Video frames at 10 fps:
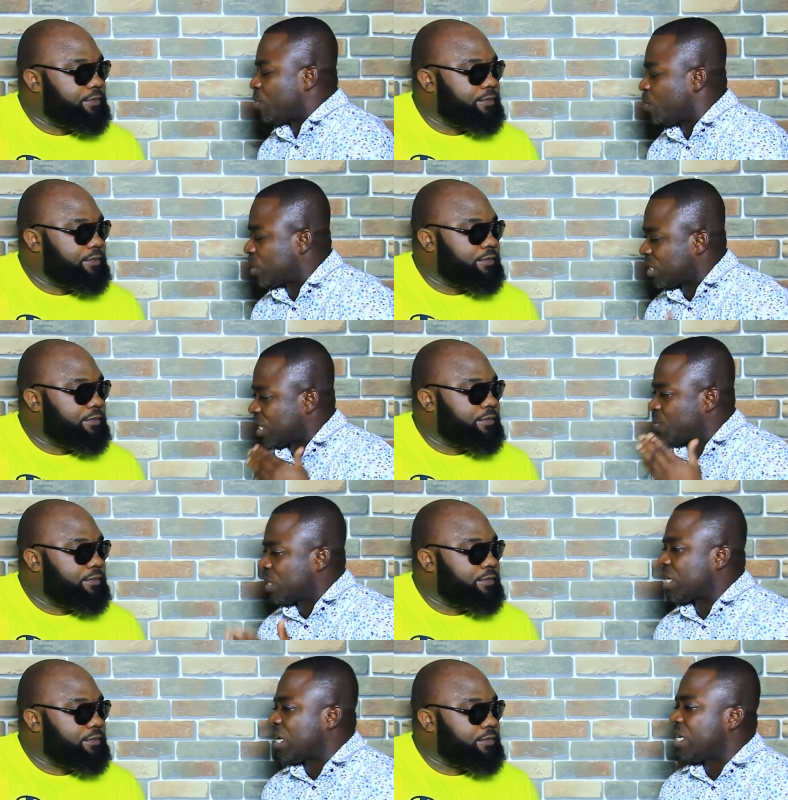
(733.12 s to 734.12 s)
Speaker 1: promoters,
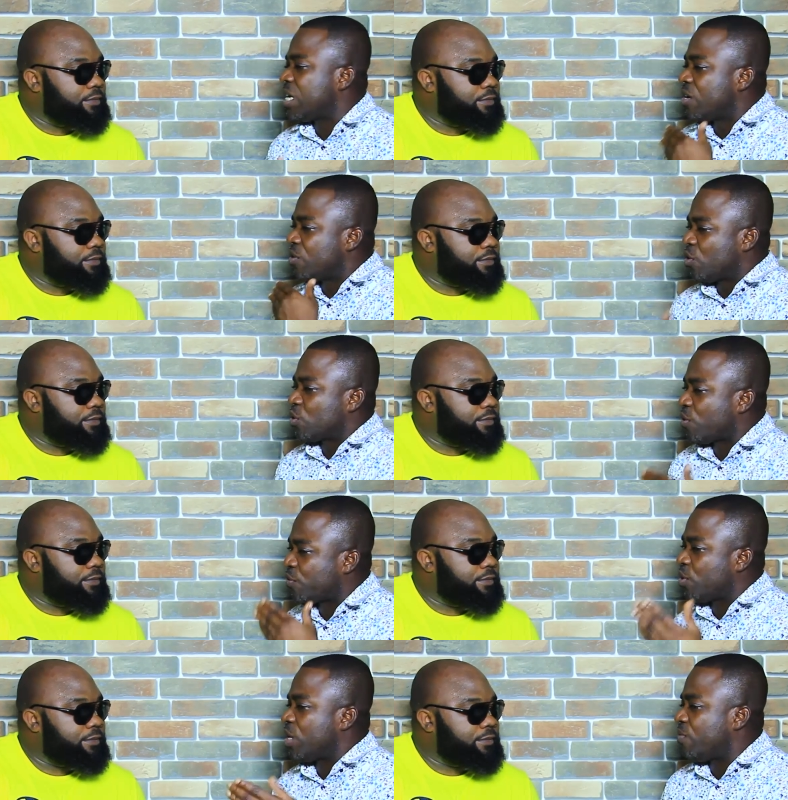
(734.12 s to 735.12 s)
especially those
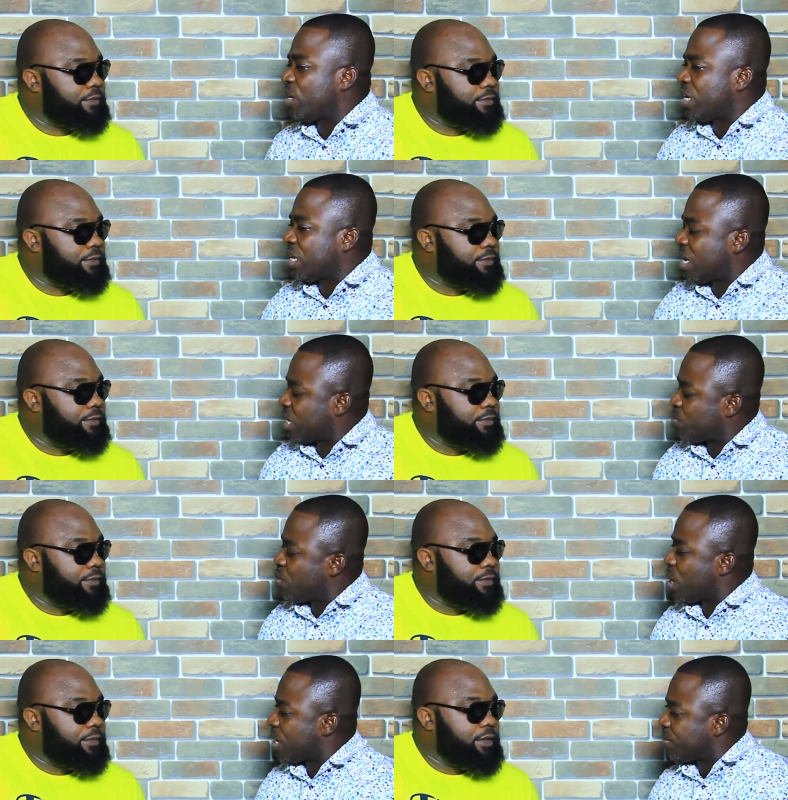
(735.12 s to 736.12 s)
of you living in the
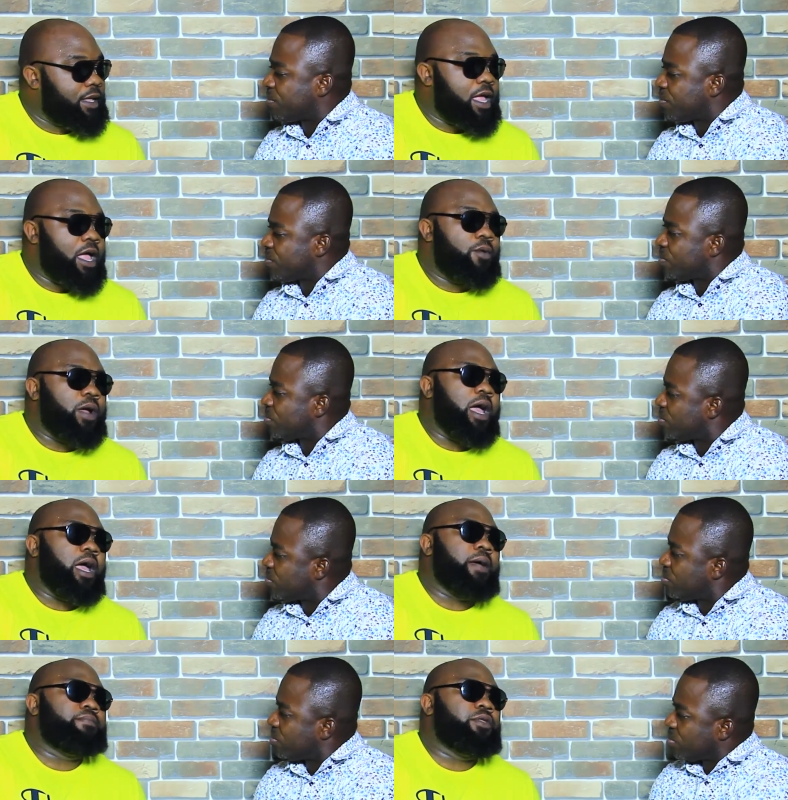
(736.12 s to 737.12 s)
diaspora?
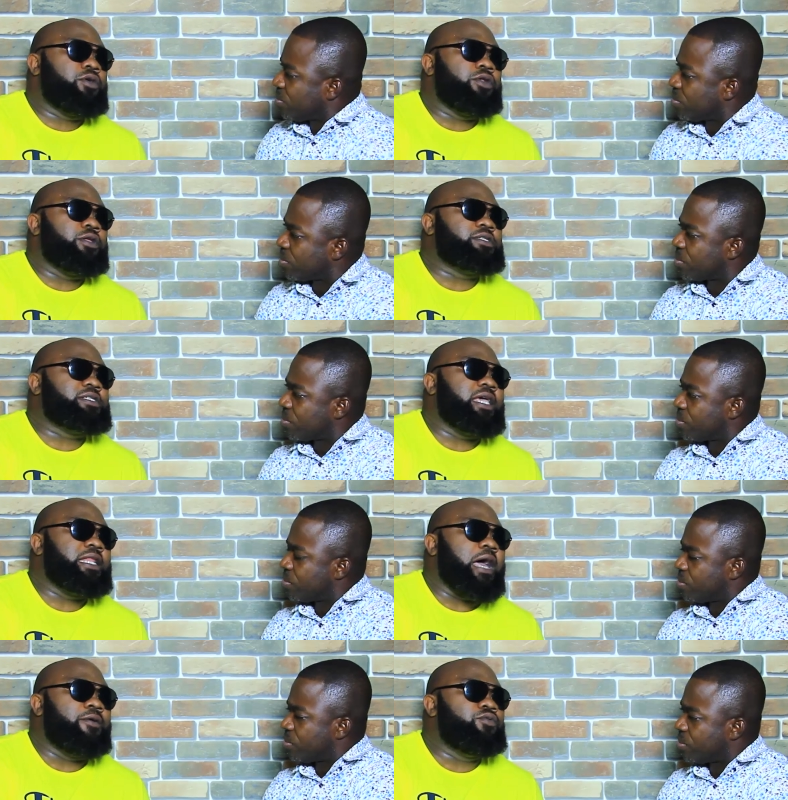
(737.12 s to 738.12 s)
Speaker 2: Right, I'm not gonna
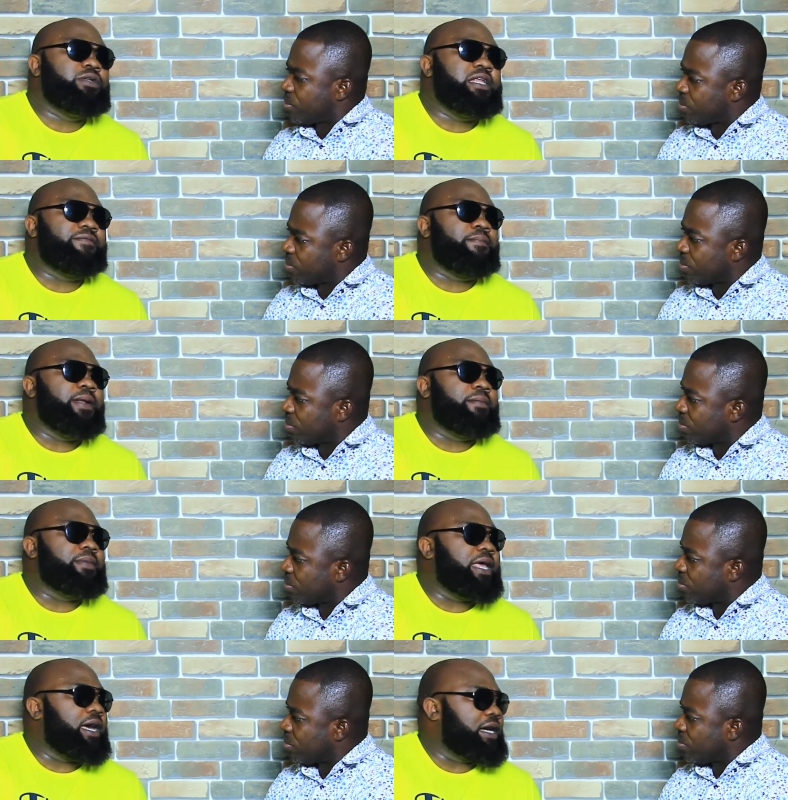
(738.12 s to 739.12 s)
say I will never
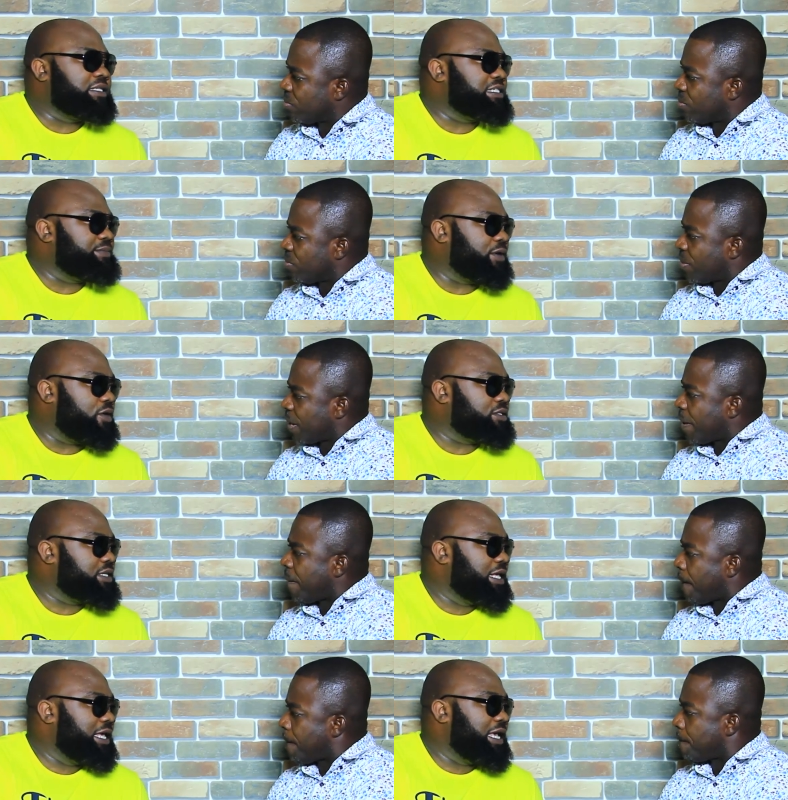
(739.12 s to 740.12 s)
blame the artists
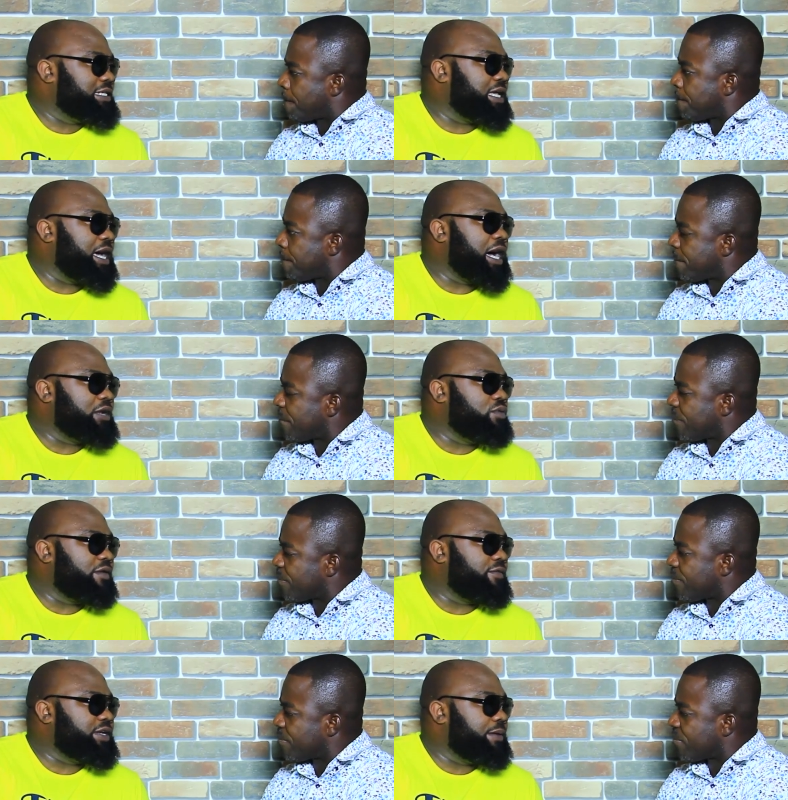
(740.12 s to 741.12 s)
because it's a hard
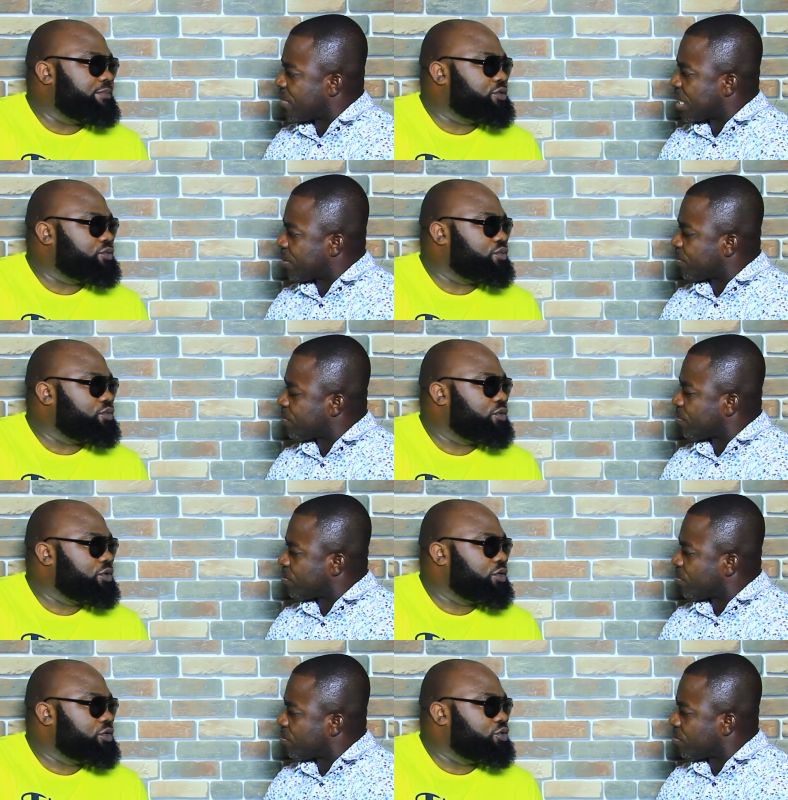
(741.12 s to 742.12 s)
work for them to
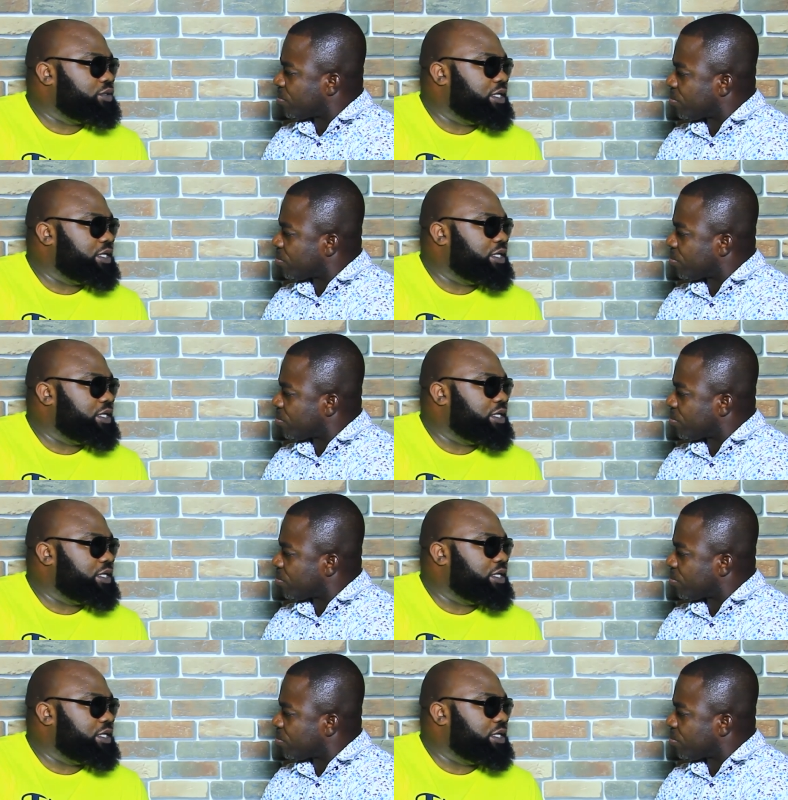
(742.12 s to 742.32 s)
to